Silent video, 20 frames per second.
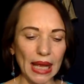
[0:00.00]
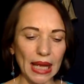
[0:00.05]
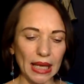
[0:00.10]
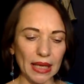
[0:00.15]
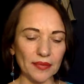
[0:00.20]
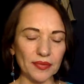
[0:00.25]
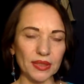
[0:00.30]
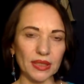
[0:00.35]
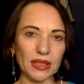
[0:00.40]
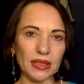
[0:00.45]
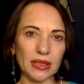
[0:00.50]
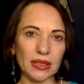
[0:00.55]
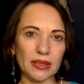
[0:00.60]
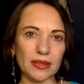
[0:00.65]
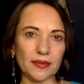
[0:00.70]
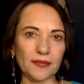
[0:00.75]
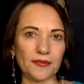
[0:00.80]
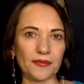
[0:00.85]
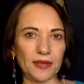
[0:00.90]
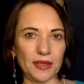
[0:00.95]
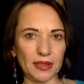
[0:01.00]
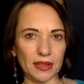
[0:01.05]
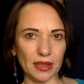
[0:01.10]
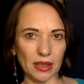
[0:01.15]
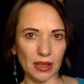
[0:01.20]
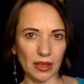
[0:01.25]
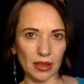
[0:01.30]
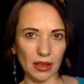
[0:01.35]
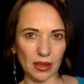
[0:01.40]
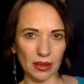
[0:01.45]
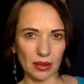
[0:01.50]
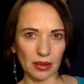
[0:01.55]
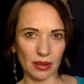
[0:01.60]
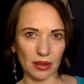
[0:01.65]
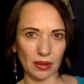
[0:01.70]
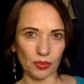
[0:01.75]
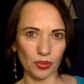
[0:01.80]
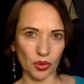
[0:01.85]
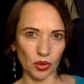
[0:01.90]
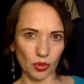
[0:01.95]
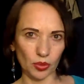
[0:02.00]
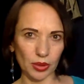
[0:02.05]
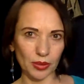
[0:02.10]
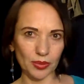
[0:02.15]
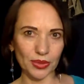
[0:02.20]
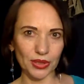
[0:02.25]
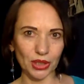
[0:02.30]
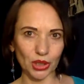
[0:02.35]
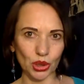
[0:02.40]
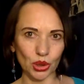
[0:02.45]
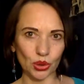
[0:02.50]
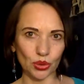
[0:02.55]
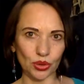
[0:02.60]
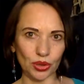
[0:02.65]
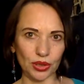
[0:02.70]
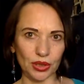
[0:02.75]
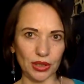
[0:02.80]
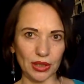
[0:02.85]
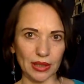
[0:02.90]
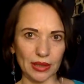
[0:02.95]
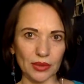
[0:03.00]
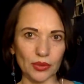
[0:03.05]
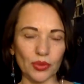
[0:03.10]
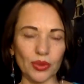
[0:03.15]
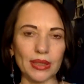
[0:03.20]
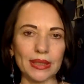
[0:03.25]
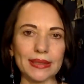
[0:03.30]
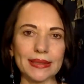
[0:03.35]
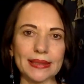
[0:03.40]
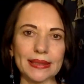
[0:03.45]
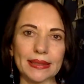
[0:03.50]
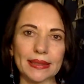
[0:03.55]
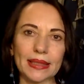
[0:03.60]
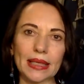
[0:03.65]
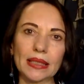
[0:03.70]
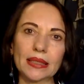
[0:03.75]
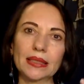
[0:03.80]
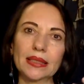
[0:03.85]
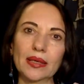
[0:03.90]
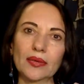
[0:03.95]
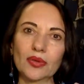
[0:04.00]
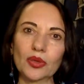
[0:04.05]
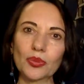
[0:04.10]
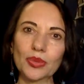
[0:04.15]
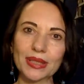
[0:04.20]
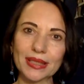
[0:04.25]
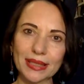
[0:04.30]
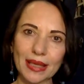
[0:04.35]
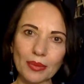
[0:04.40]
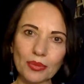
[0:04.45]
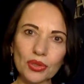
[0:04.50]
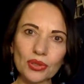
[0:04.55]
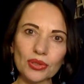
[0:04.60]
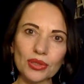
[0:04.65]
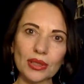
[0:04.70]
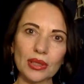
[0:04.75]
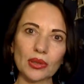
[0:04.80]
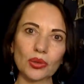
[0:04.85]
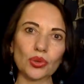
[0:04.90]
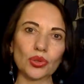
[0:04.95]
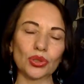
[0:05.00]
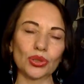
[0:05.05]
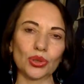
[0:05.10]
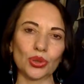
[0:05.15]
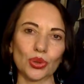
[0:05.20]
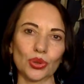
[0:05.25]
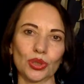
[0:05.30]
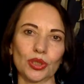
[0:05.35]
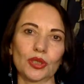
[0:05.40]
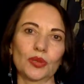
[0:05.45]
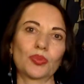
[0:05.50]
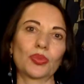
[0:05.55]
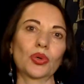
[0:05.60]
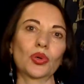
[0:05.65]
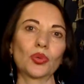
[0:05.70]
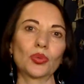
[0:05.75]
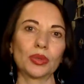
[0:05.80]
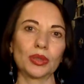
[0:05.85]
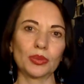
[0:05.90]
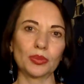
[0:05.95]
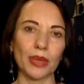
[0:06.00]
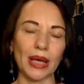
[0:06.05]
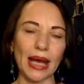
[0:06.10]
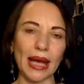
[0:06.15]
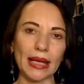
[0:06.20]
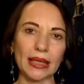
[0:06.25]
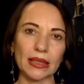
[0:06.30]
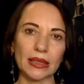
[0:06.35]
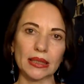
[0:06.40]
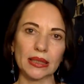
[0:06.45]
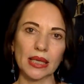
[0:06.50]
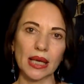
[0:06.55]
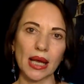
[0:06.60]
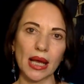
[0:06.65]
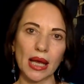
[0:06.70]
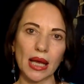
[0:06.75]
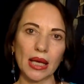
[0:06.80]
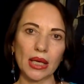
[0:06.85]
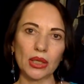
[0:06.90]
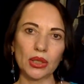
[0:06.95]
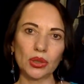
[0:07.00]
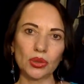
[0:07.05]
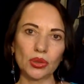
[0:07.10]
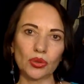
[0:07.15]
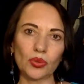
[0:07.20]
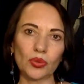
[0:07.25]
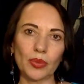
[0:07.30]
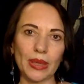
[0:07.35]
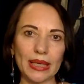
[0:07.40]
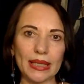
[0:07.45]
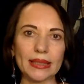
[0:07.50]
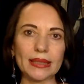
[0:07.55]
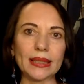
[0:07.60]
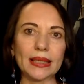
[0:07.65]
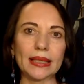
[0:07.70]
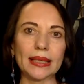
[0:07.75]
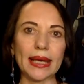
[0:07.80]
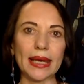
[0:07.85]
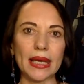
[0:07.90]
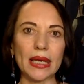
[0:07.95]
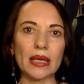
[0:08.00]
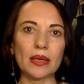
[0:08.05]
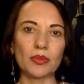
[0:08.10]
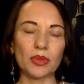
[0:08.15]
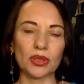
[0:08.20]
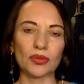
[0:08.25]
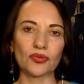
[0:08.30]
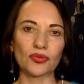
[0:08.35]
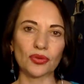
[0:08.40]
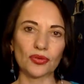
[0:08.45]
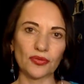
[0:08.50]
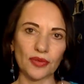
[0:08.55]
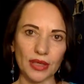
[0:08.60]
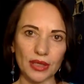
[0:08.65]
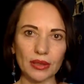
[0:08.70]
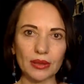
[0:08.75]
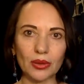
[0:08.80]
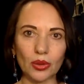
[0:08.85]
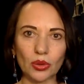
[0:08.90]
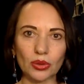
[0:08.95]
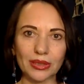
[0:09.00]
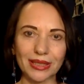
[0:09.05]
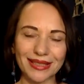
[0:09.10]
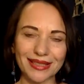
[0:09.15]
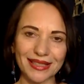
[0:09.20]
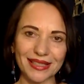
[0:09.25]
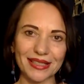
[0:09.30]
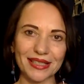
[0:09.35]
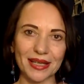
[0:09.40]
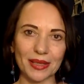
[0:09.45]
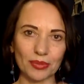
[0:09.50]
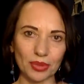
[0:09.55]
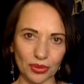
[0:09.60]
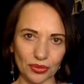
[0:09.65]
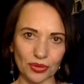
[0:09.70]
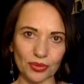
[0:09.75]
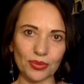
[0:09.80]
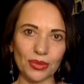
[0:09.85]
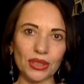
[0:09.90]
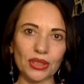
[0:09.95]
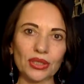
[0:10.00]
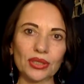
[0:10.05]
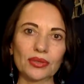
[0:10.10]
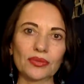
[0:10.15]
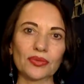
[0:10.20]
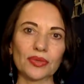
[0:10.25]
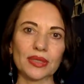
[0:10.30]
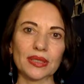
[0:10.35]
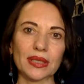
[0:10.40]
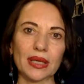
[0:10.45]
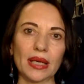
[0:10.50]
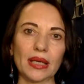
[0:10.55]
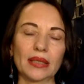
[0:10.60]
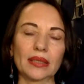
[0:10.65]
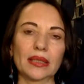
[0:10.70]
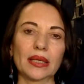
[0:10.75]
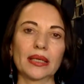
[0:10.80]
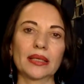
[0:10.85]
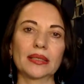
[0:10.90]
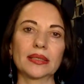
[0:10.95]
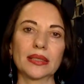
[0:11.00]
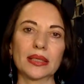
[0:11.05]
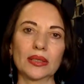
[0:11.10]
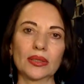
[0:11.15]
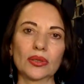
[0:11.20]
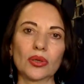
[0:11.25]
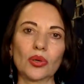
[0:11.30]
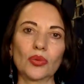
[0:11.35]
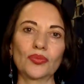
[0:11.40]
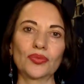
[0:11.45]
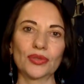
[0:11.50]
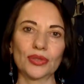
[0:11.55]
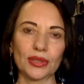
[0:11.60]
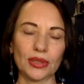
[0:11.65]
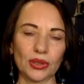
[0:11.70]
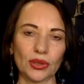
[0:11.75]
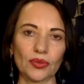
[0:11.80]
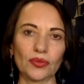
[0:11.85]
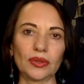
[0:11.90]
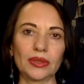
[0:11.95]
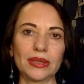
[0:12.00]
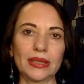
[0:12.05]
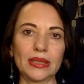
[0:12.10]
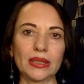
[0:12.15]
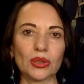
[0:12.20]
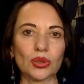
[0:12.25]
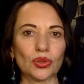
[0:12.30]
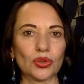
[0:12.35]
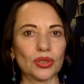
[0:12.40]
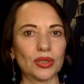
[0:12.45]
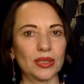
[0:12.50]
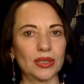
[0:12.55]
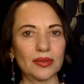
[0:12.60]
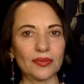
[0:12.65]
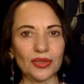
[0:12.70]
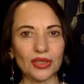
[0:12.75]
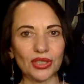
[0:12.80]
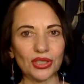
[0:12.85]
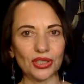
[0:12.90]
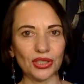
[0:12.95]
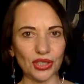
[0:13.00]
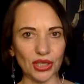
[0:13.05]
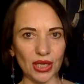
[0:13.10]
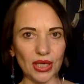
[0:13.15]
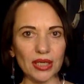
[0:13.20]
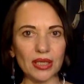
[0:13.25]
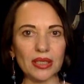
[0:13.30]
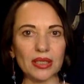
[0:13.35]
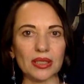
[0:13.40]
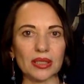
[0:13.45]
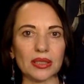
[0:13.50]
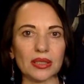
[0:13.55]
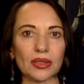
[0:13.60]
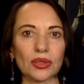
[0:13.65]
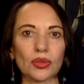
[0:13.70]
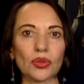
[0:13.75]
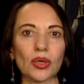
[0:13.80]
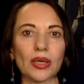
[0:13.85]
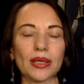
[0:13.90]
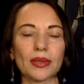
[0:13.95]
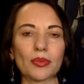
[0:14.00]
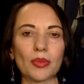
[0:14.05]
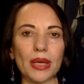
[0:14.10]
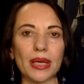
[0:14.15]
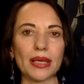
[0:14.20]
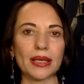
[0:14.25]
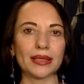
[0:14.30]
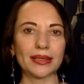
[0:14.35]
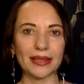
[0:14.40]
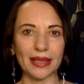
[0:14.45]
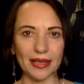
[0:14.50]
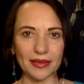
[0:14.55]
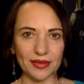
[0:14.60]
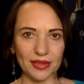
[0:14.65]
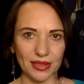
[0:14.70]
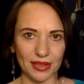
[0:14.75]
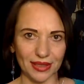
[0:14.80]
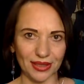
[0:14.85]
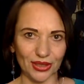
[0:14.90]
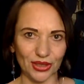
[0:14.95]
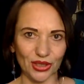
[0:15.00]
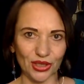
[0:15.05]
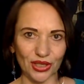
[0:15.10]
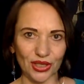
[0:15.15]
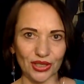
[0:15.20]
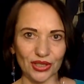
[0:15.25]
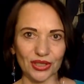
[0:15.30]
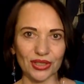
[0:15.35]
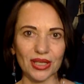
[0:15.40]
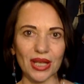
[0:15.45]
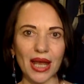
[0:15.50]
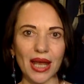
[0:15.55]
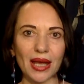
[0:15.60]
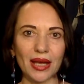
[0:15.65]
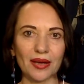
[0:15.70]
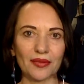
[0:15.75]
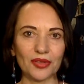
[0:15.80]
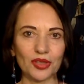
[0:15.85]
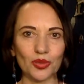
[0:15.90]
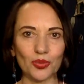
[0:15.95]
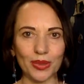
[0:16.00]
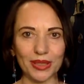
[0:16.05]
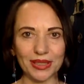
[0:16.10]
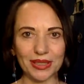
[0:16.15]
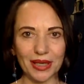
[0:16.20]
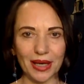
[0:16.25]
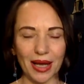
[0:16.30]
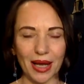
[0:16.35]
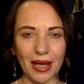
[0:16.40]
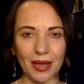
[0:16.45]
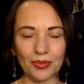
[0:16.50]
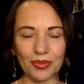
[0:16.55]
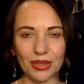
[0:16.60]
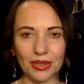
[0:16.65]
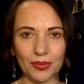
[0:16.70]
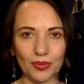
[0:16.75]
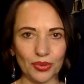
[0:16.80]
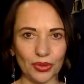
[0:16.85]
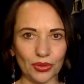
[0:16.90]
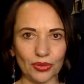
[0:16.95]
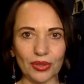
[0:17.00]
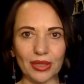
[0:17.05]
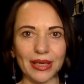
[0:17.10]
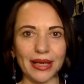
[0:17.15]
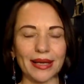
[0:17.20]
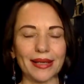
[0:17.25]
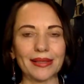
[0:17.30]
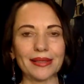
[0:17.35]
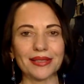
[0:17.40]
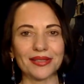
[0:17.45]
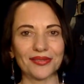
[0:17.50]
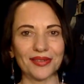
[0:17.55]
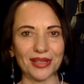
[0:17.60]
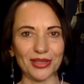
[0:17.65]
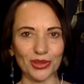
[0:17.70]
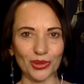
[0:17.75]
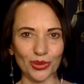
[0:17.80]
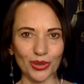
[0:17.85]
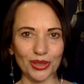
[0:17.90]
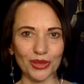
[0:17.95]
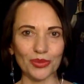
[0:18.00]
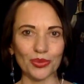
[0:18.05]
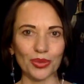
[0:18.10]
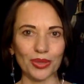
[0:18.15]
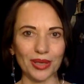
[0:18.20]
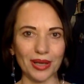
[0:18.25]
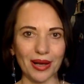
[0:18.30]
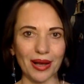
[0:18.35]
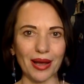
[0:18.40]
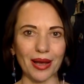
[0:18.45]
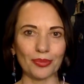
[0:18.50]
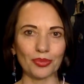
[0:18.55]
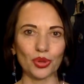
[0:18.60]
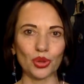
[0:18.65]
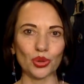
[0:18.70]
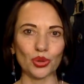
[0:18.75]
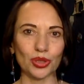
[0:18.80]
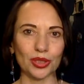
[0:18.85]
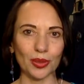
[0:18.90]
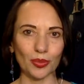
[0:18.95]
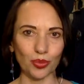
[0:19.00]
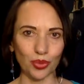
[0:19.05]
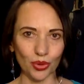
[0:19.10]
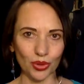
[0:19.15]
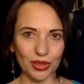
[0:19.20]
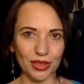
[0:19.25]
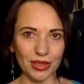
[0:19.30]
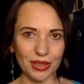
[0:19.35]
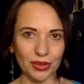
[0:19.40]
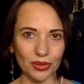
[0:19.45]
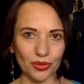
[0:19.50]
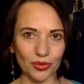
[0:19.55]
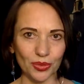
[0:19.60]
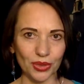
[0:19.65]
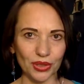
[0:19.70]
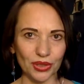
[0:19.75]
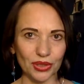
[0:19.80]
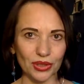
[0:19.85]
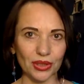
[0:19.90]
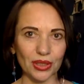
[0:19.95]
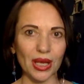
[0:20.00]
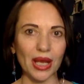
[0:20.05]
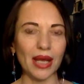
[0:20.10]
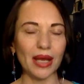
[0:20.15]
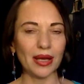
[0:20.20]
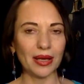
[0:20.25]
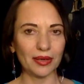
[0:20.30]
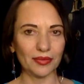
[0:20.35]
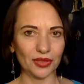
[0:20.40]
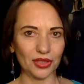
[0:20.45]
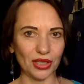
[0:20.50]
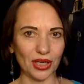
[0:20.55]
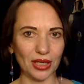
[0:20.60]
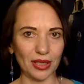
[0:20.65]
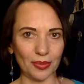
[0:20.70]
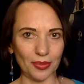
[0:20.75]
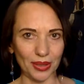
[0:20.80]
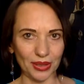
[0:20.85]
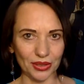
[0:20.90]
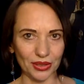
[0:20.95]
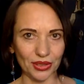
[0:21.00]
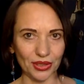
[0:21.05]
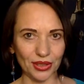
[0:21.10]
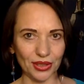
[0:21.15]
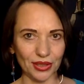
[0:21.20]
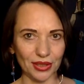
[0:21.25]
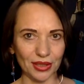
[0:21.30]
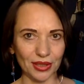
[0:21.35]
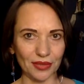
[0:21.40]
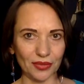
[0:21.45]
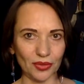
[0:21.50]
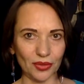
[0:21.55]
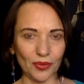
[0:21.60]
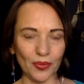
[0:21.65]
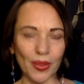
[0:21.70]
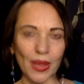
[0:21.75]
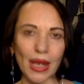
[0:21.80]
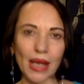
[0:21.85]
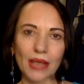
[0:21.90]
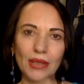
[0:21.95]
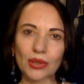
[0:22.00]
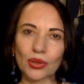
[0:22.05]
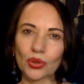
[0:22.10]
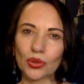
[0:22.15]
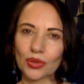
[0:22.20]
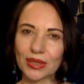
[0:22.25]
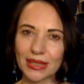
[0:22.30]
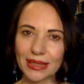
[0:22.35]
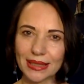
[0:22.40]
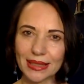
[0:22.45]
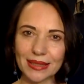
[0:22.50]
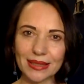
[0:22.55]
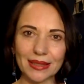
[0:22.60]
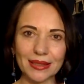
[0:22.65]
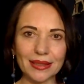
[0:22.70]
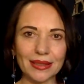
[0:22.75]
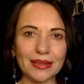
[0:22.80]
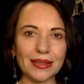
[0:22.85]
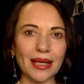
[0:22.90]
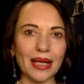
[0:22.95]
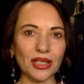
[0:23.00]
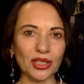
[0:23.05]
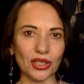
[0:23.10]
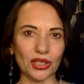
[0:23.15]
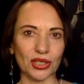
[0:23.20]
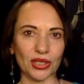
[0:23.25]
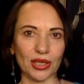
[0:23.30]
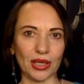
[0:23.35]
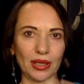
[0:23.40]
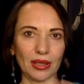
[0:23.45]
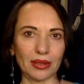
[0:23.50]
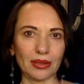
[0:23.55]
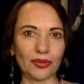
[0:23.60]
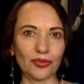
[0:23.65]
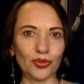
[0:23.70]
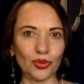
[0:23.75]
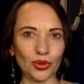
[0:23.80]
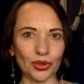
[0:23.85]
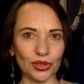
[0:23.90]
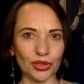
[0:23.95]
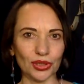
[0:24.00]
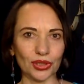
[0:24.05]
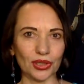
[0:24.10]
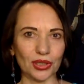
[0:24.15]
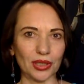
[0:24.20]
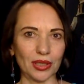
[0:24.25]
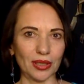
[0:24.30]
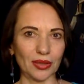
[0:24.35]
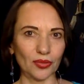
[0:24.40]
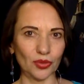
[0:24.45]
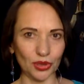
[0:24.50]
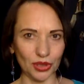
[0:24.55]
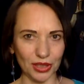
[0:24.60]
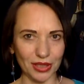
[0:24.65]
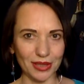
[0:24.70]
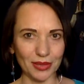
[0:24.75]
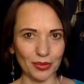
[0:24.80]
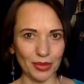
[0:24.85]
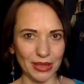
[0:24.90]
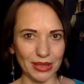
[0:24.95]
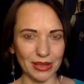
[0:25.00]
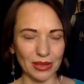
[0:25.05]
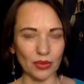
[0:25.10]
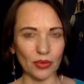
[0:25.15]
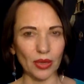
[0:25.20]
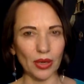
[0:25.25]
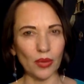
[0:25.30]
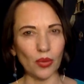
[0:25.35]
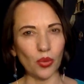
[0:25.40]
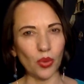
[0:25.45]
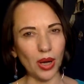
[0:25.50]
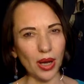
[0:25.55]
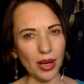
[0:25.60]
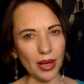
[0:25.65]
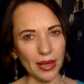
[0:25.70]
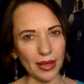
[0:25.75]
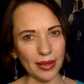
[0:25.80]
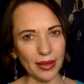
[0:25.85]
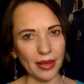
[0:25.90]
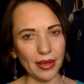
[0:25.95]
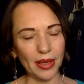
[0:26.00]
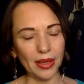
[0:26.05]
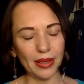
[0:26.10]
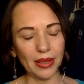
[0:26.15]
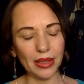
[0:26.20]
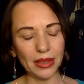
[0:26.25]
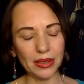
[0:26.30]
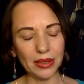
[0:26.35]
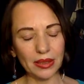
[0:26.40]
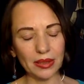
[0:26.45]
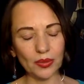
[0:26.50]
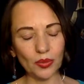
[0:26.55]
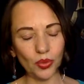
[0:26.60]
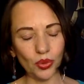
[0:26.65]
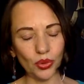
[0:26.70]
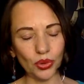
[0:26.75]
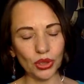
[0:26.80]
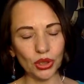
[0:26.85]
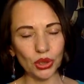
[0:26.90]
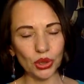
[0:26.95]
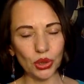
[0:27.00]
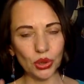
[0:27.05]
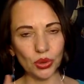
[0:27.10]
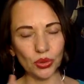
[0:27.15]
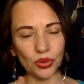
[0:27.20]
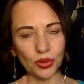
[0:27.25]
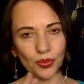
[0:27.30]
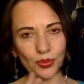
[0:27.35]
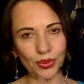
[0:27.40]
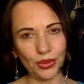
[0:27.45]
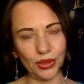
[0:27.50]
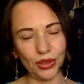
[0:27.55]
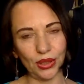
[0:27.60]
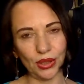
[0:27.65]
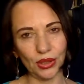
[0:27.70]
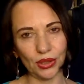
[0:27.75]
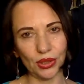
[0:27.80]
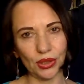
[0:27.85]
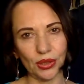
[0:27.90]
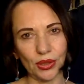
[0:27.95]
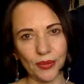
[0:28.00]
If this is a physical problems that you're dealing with, then there will be some resolution to this problem. And you're basically aiming for a very long and stable remission with that. And then obviously you will need to see which changes you can make, lifestyle changes, which better habit, purely health wise, you can pick up to support this remission, which Colourpuncture can give you. So this is in a nutshell what is the best way. Why it is important to repeat